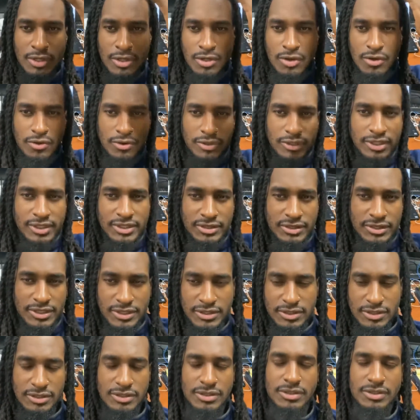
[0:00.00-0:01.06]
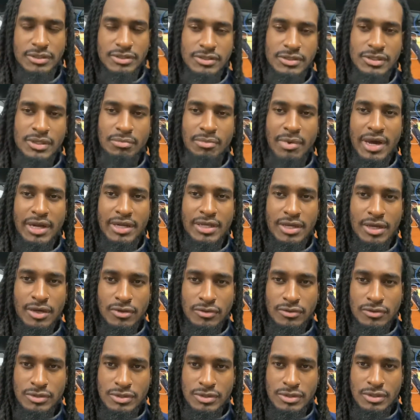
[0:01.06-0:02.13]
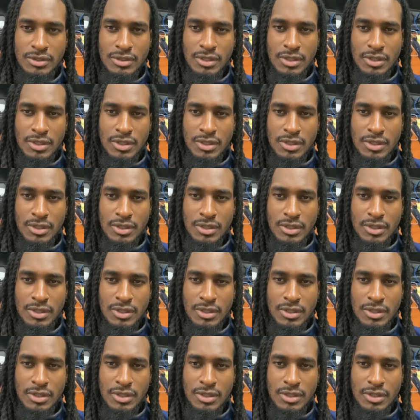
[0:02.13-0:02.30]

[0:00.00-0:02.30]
or your intentions to somebody else.